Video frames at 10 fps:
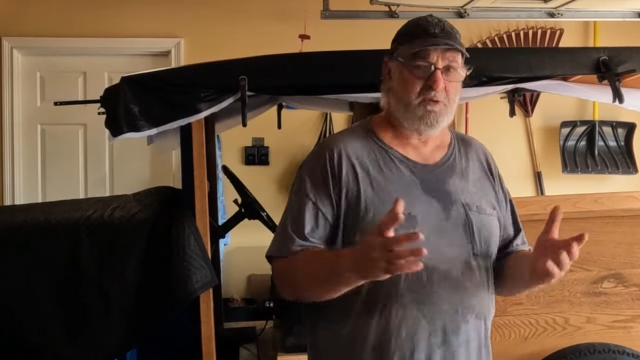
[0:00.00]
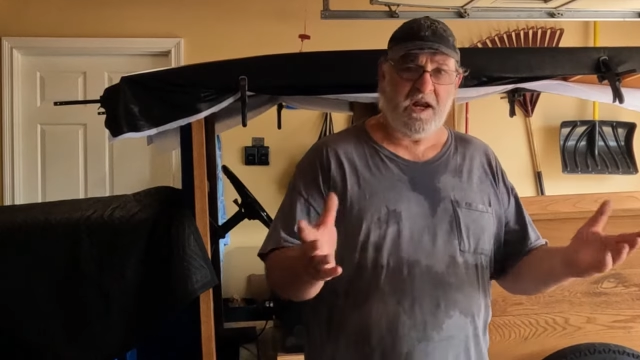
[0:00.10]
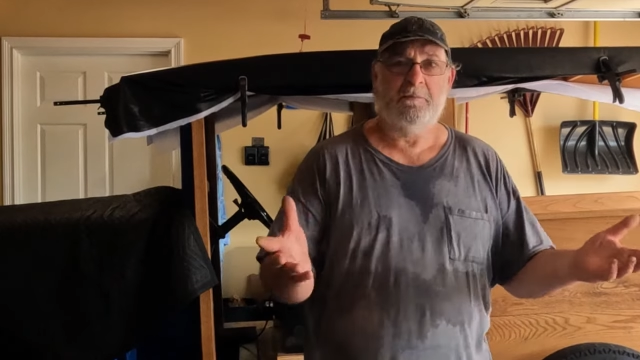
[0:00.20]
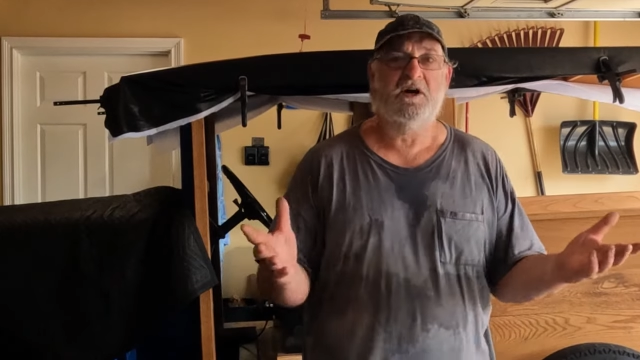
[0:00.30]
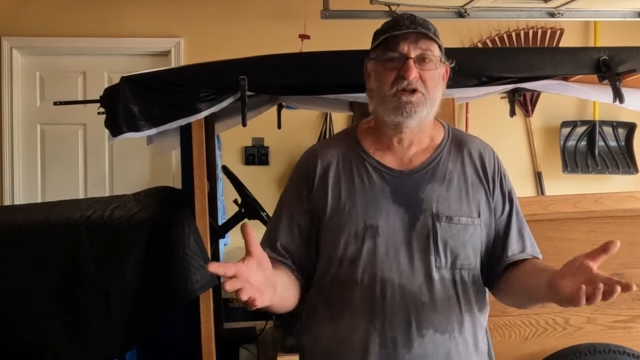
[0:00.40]

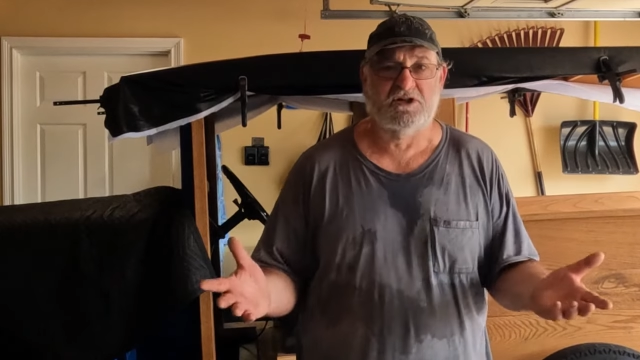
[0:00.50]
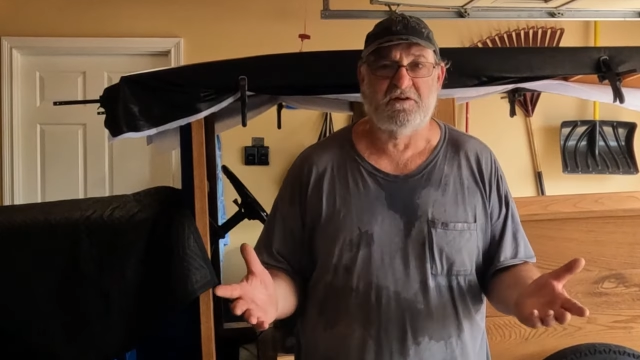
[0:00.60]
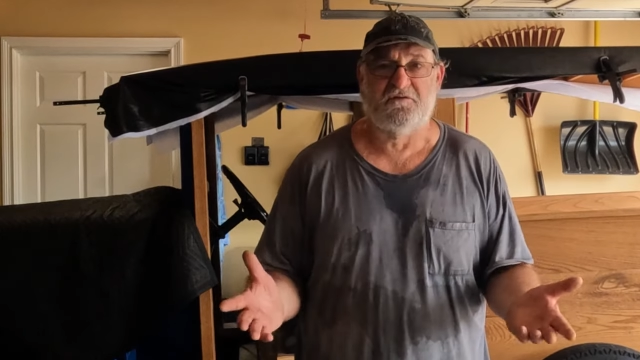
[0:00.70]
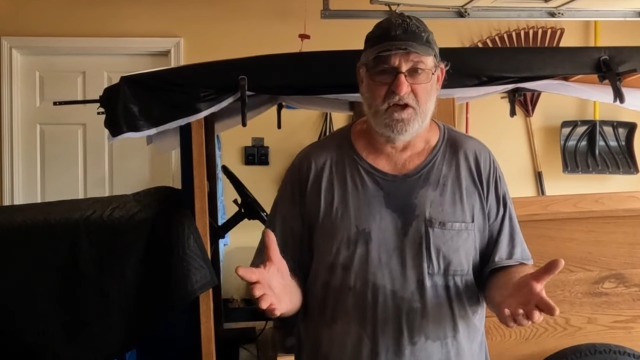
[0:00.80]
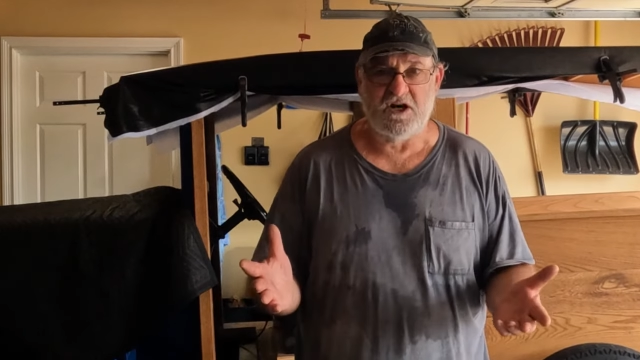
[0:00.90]
pretty much
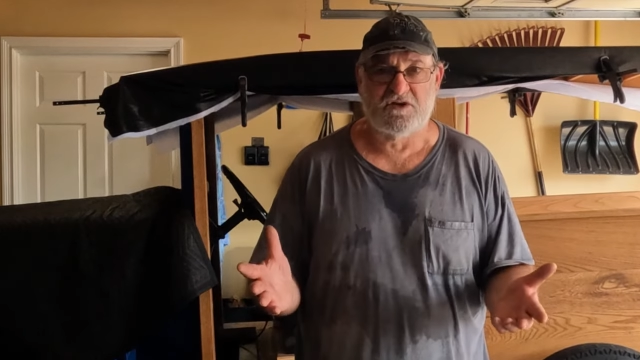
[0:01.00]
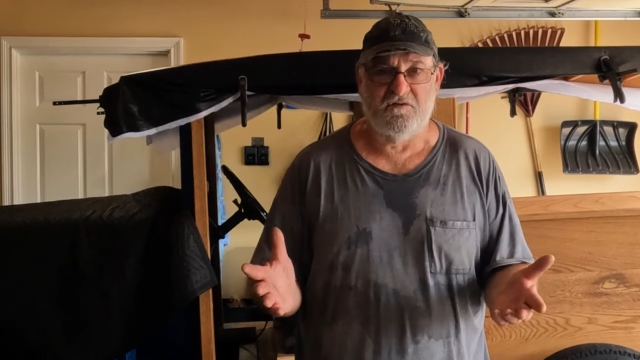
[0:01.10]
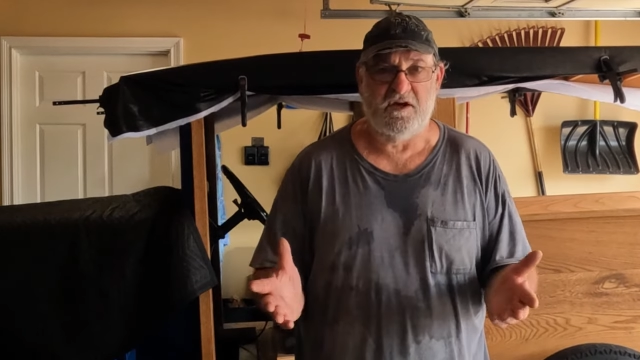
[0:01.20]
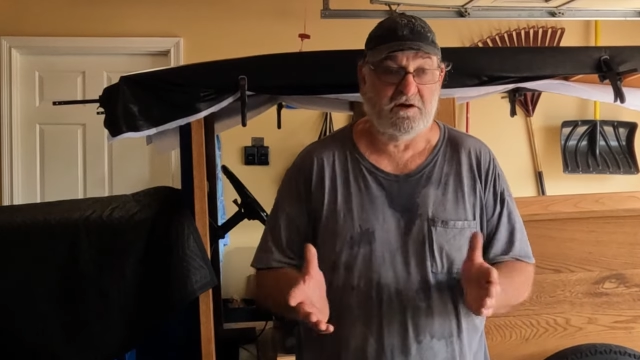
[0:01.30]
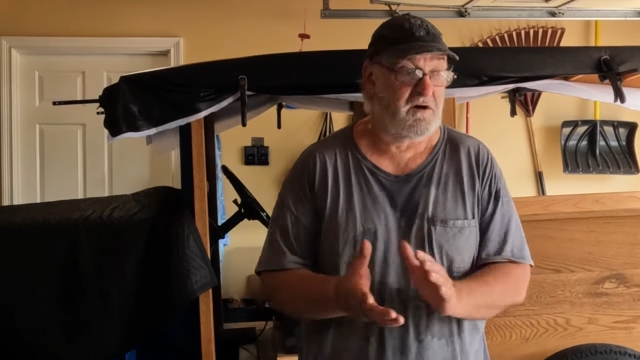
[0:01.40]
as a
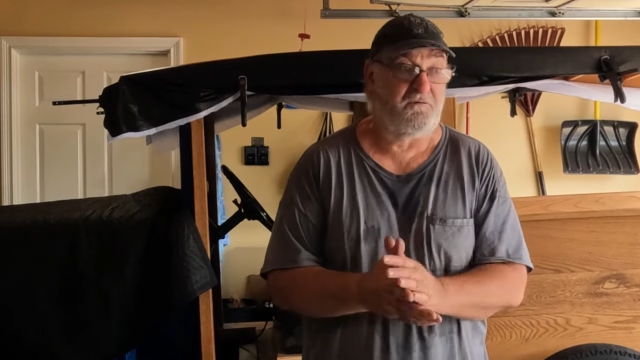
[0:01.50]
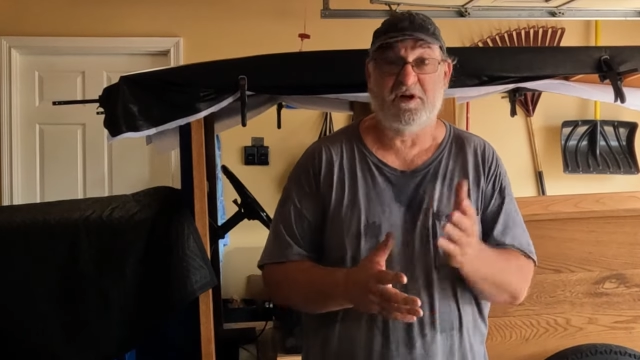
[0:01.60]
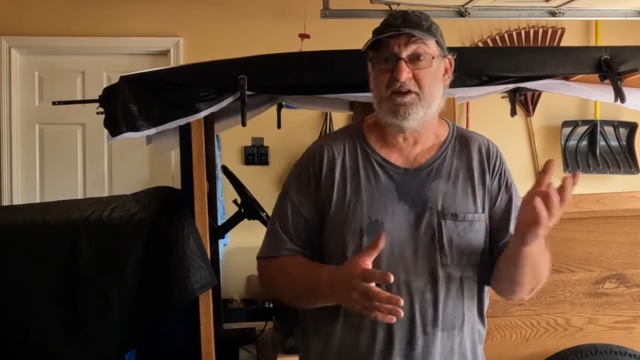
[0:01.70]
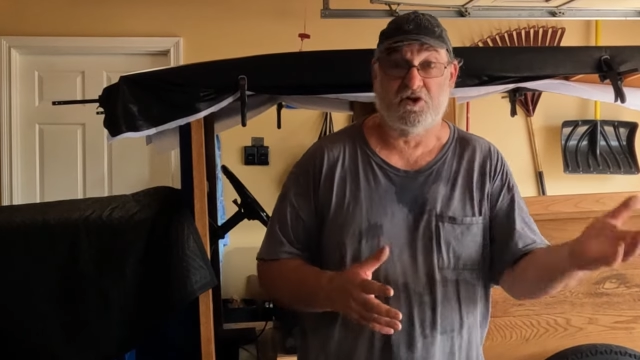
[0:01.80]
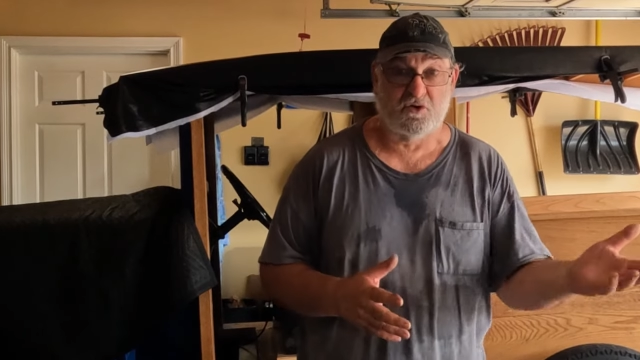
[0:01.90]
finished vehicle.
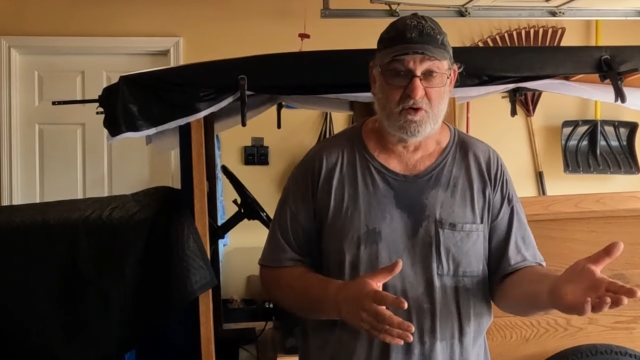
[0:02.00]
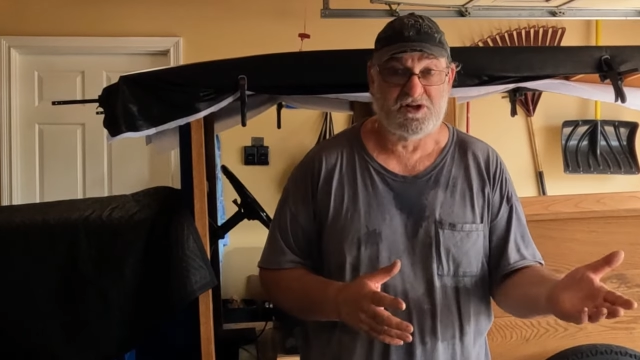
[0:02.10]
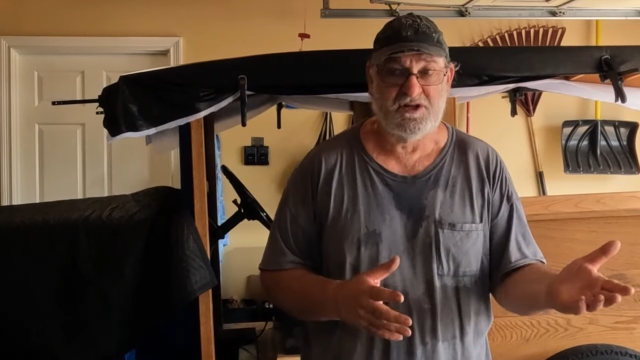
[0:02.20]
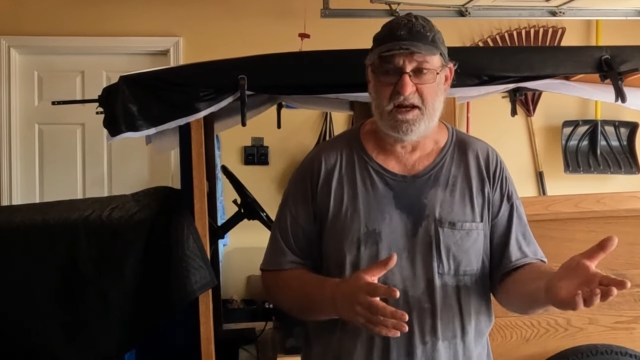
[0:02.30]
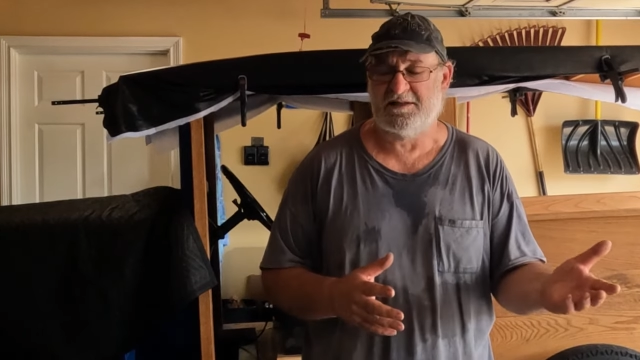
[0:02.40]
If we get the
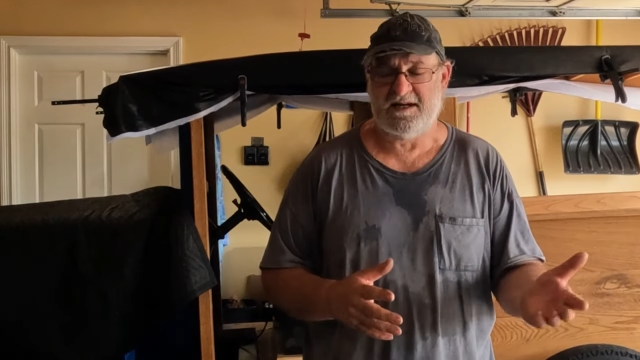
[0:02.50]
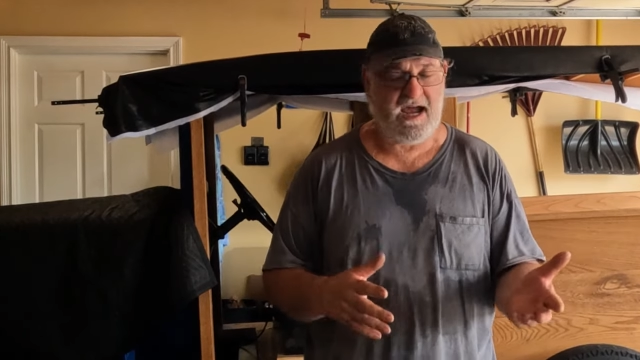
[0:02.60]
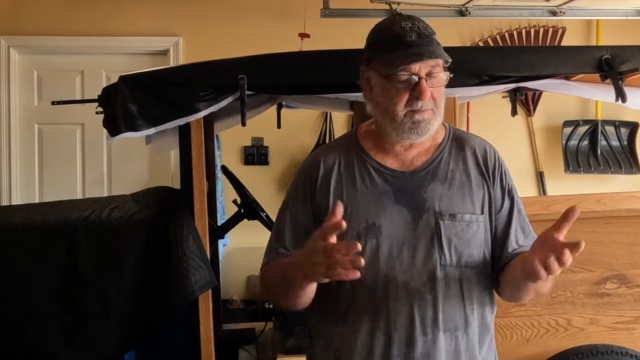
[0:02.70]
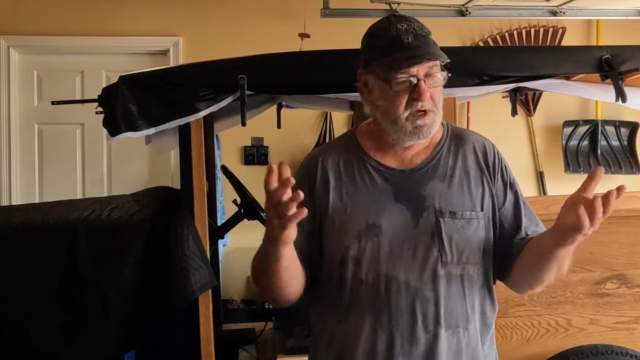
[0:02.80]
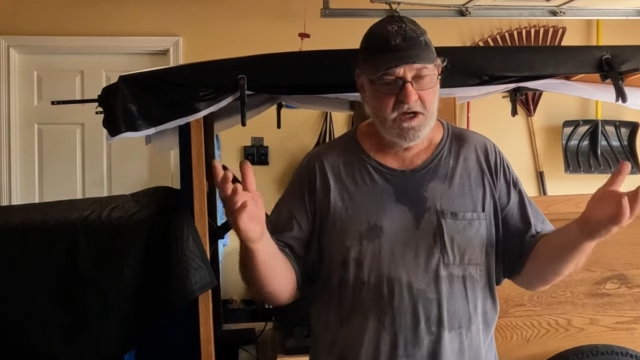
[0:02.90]
doors done in
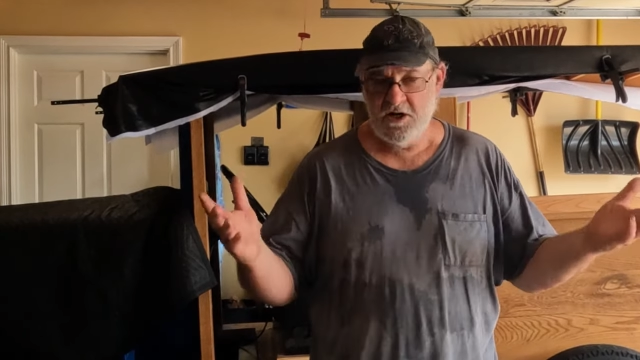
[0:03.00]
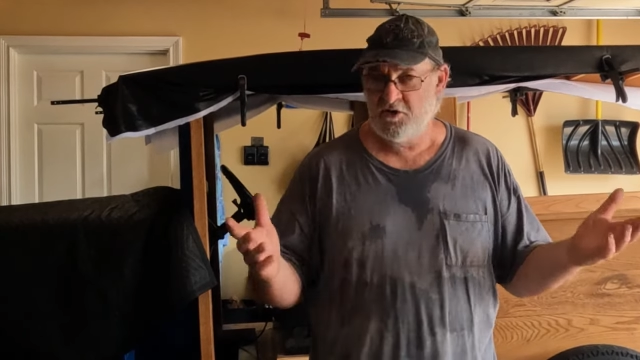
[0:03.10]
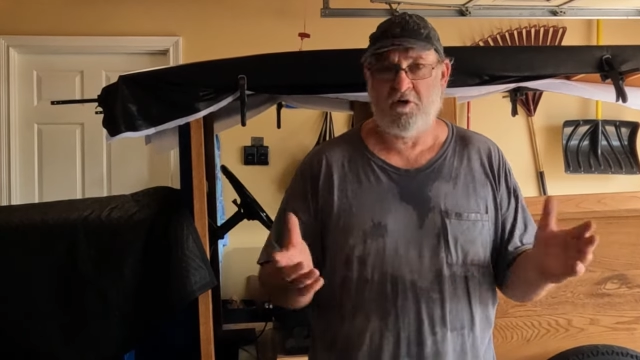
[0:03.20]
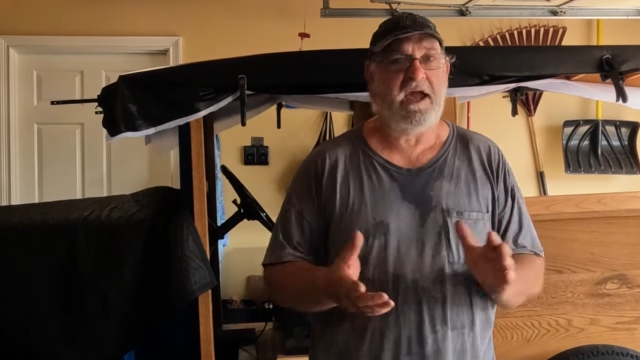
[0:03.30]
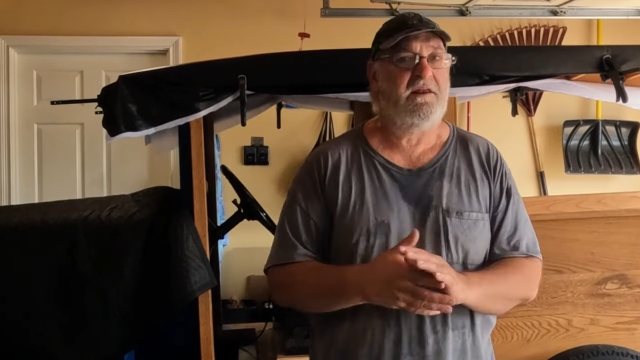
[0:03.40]
time,
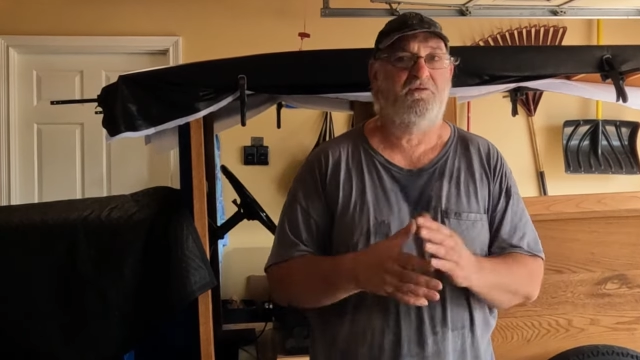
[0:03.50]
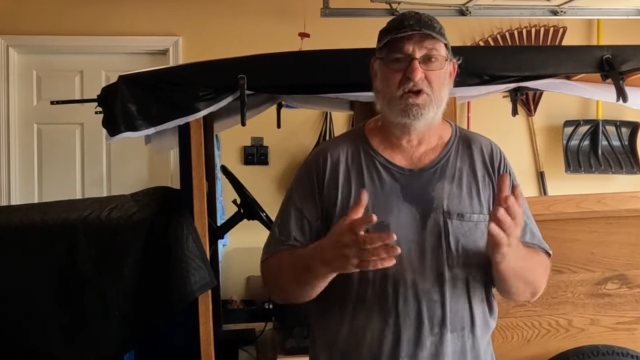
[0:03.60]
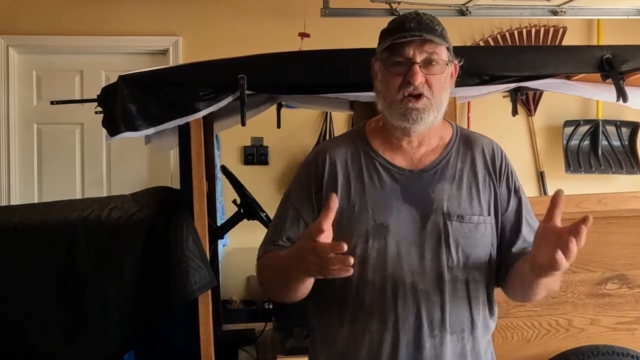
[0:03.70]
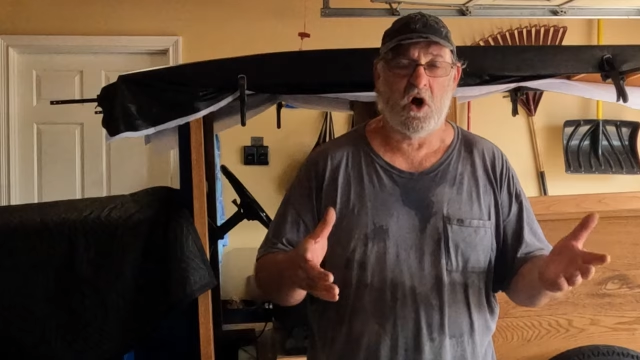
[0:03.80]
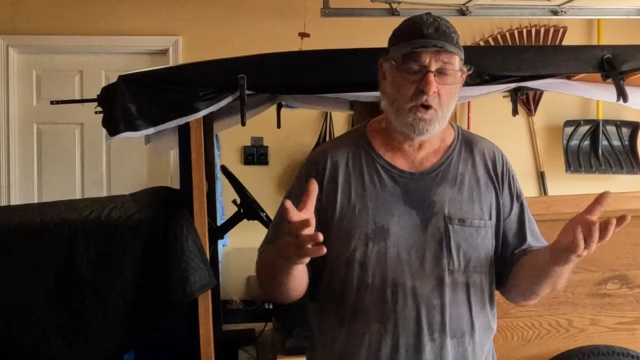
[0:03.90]
great. If
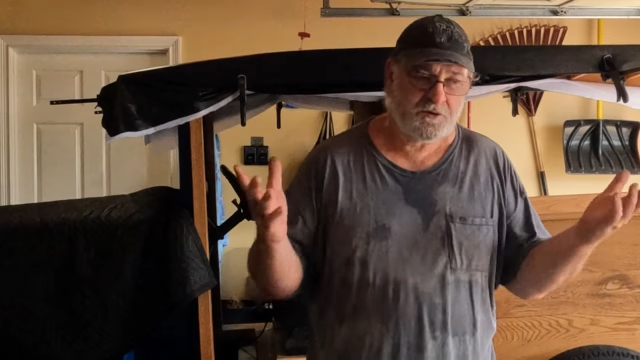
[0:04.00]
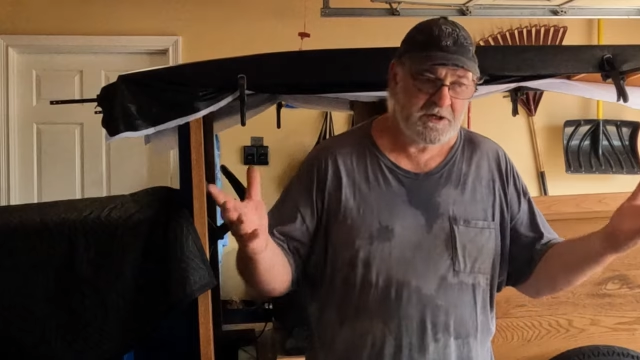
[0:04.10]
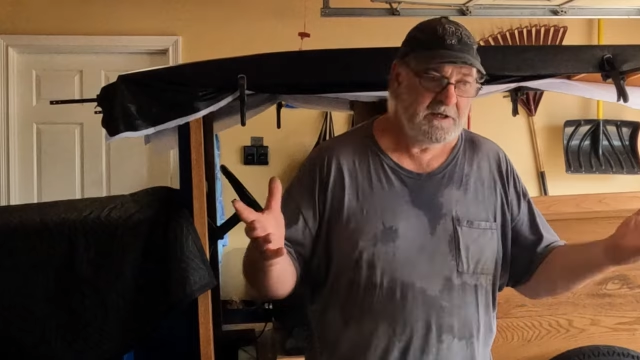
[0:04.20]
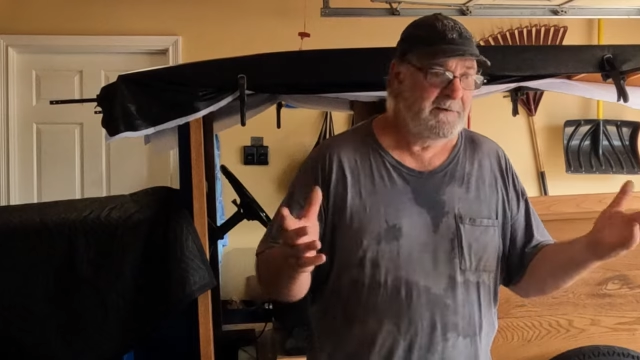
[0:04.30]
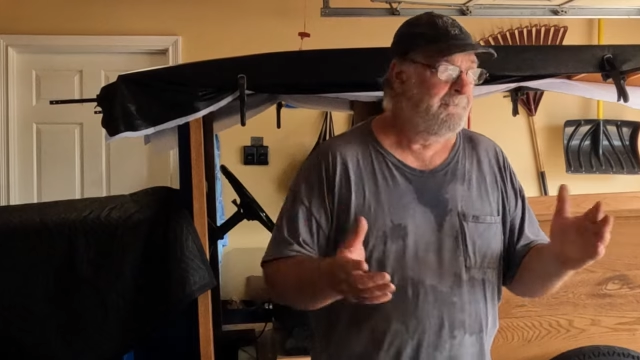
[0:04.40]
we don't,